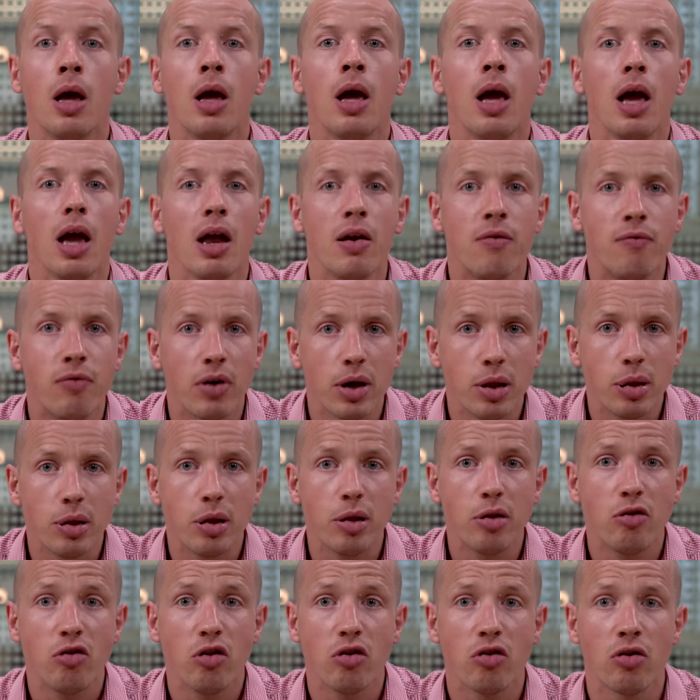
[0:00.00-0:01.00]
Investors
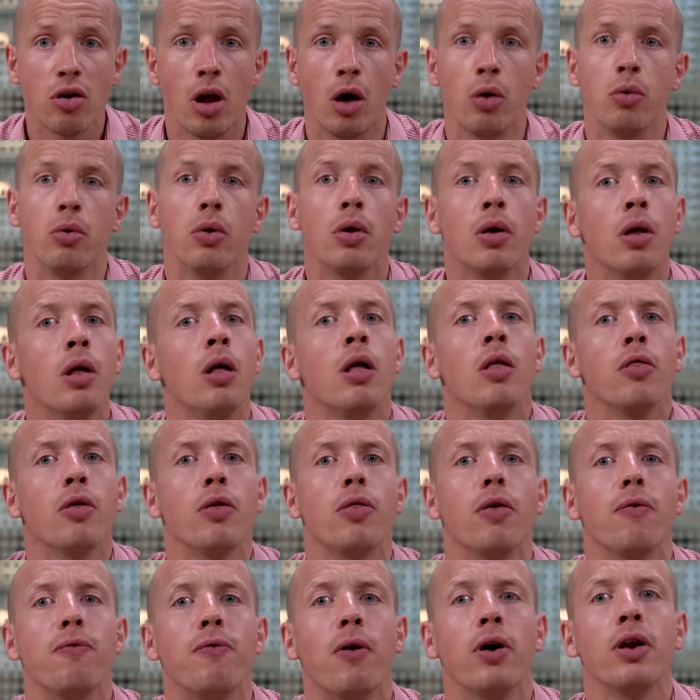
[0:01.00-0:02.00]
should note that the
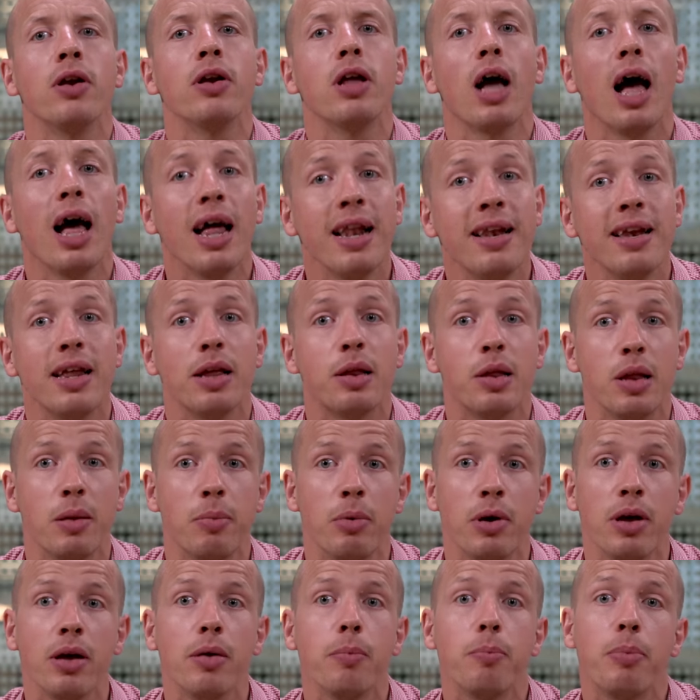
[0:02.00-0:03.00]
fund can
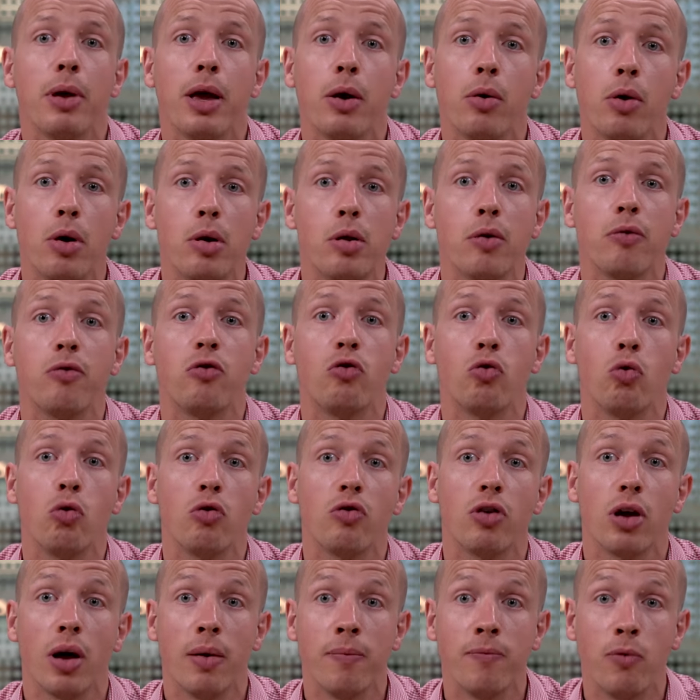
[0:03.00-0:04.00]
exhibit periods of short
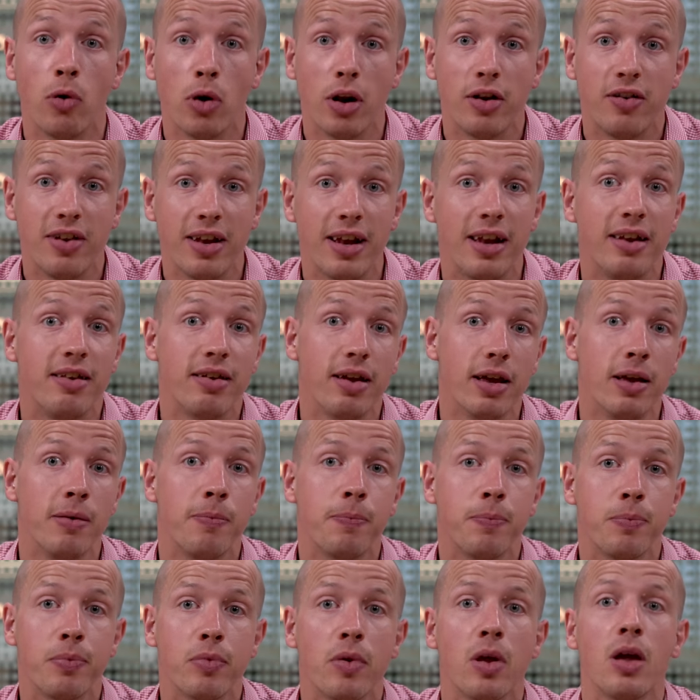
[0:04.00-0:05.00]
term volatility,
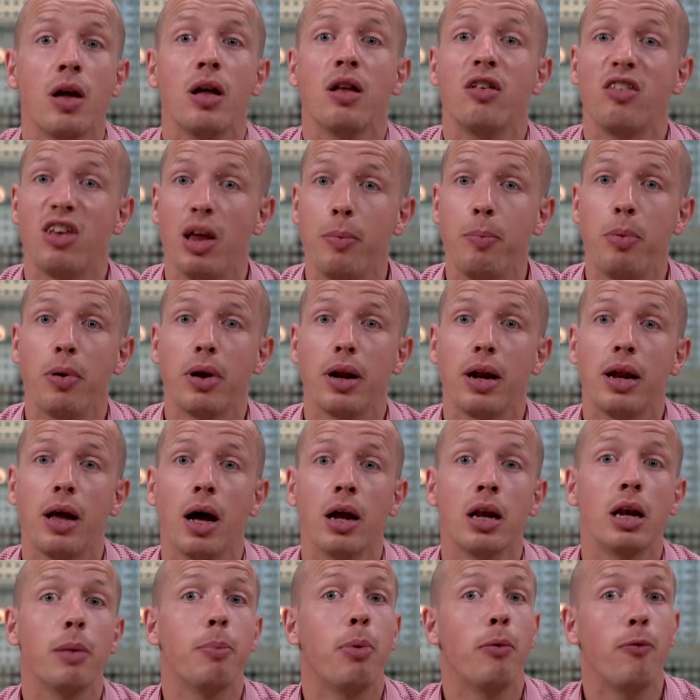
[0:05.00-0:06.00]
typically
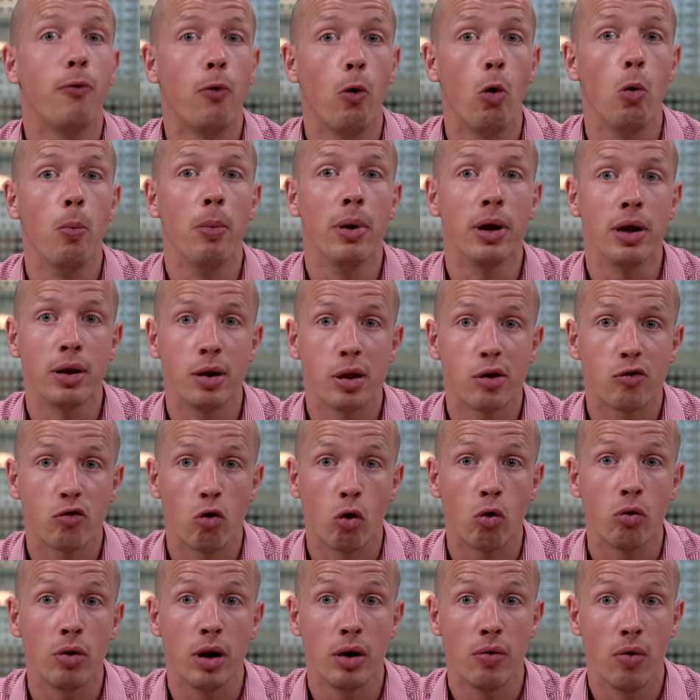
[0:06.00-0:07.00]
underperforming in
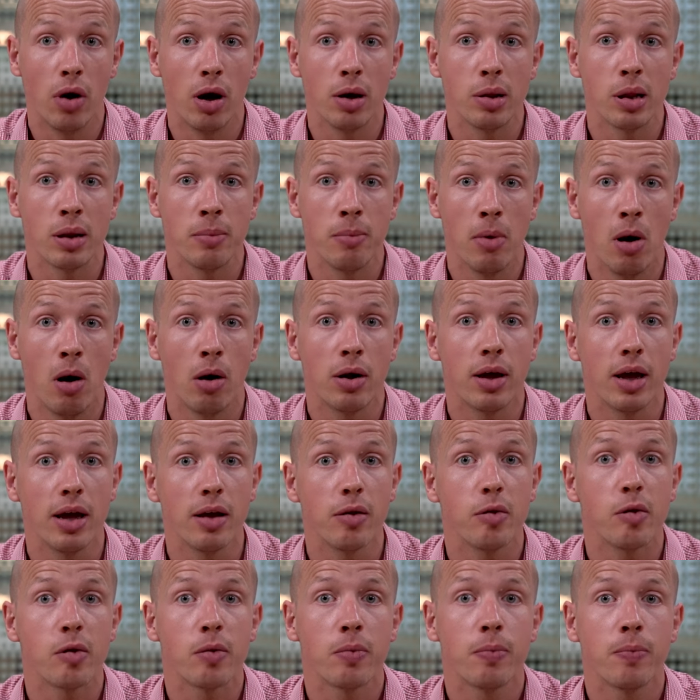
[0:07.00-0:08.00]
strongly rising
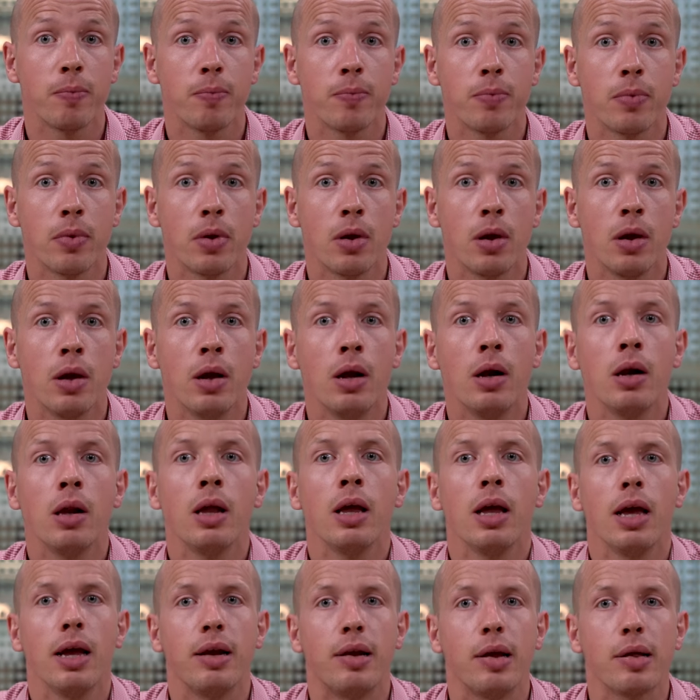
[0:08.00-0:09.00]
markets.
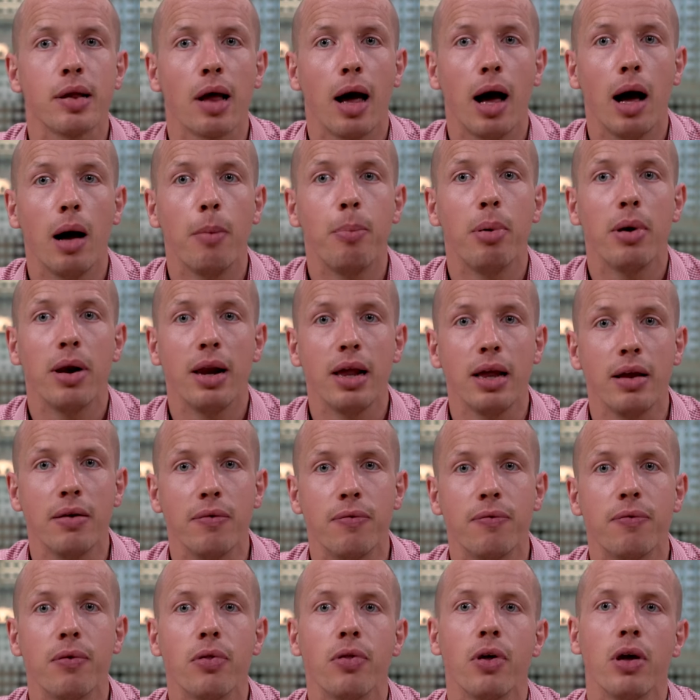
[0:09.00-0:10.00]
It is our
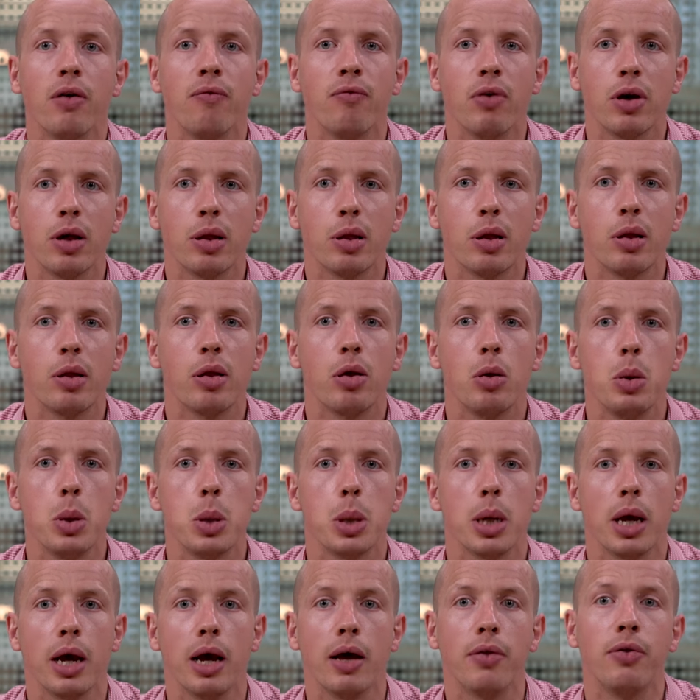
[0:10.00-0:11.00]
belief that investors who
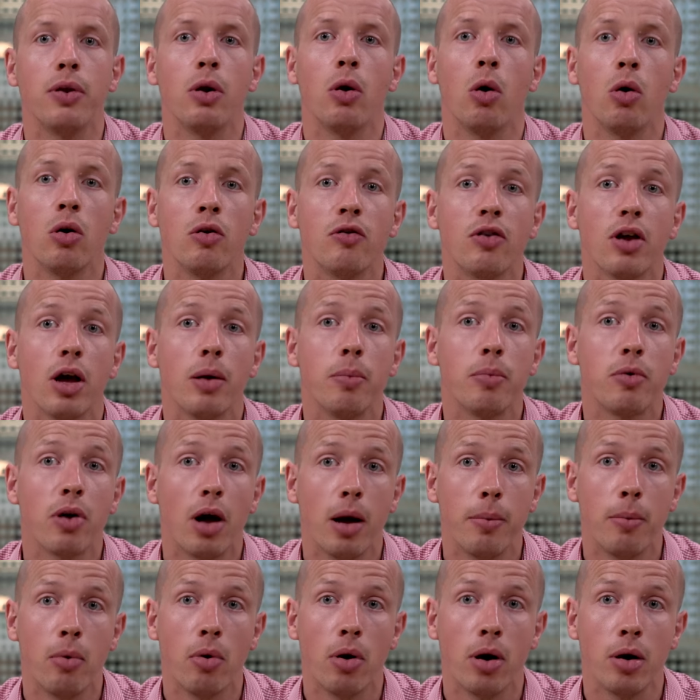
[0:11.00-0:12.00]
share the long term time
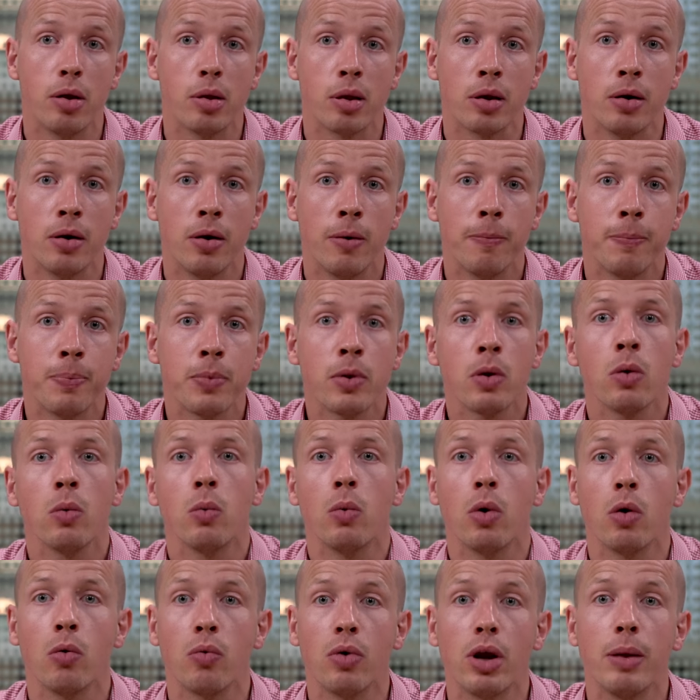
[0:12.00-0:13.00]
horizon
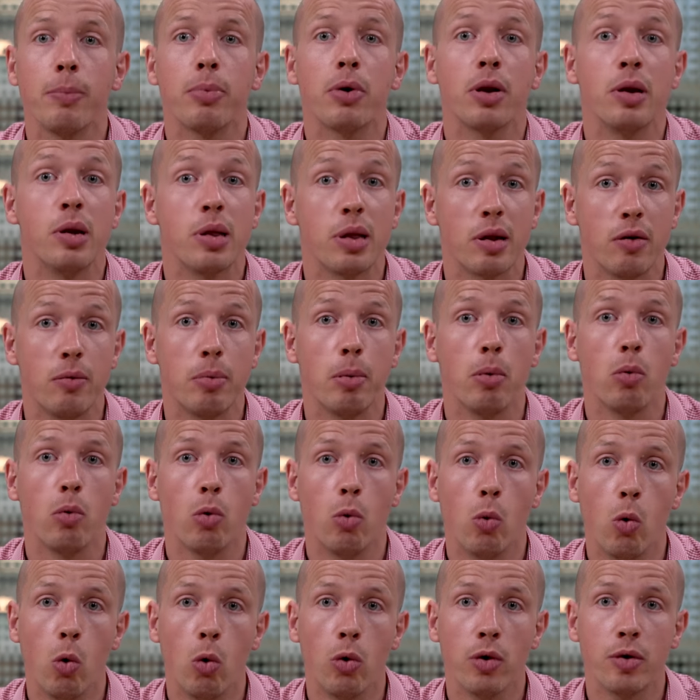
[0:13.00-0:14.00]
will reap considerable
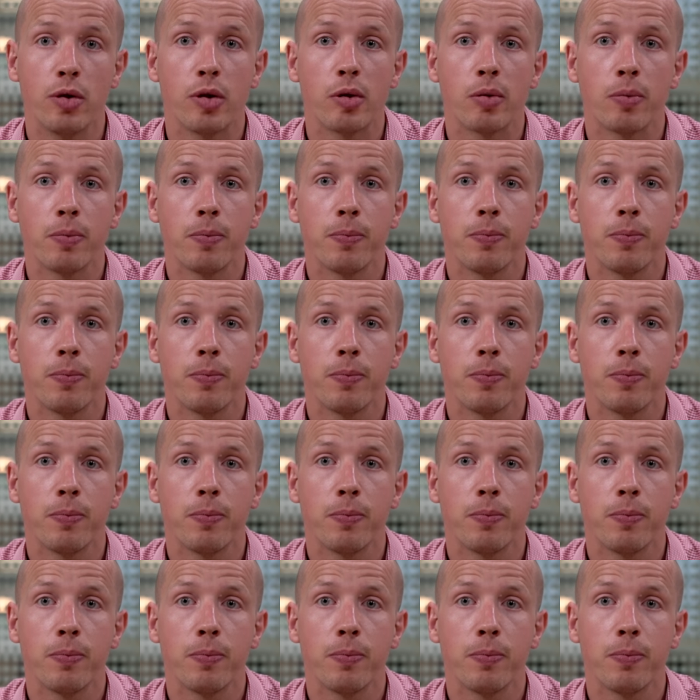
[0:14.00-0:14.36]
rewards